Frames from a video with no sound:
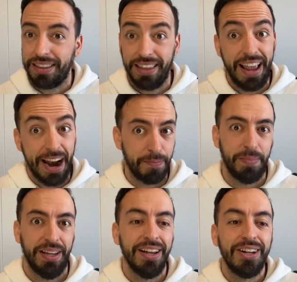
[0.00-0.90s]
the
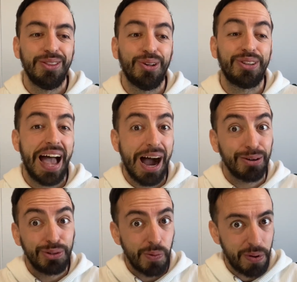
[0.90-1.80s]
army, not how
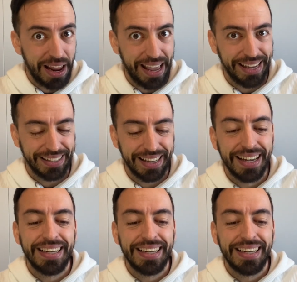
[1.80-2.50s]
to play it.